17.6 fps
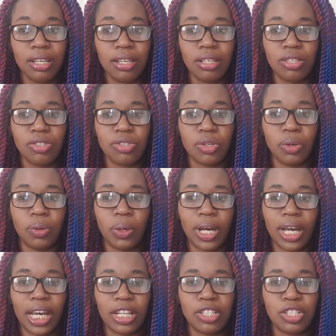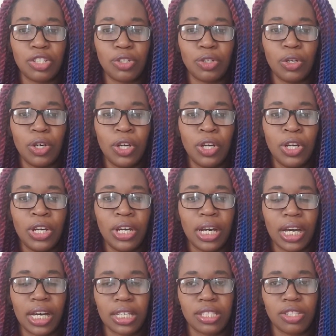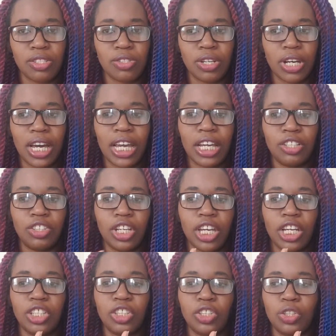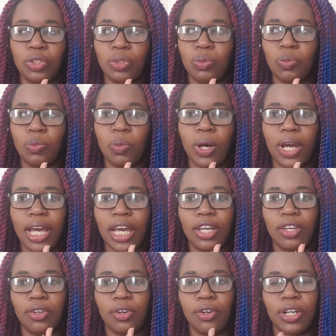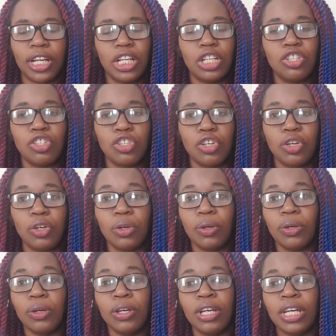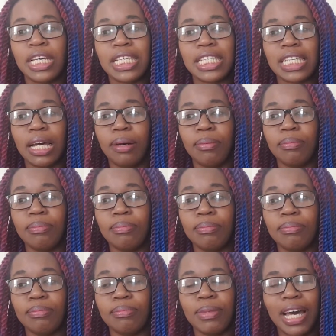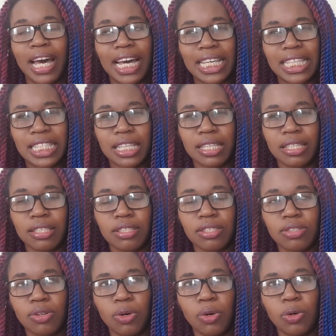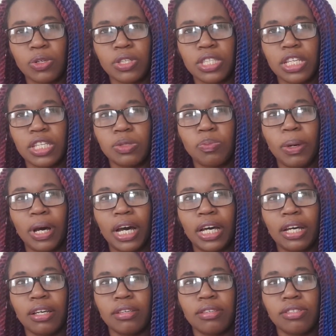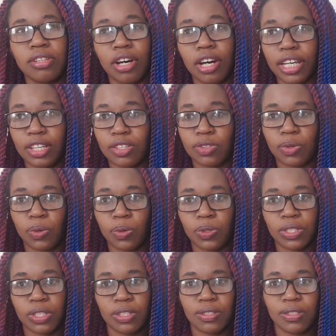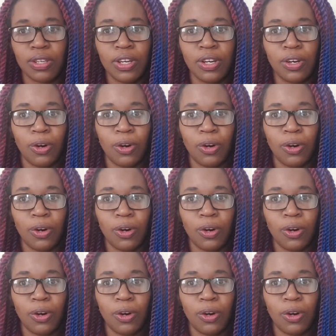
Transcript: So I had to do access to higher education, where you're gonna do some access courses, but science courses.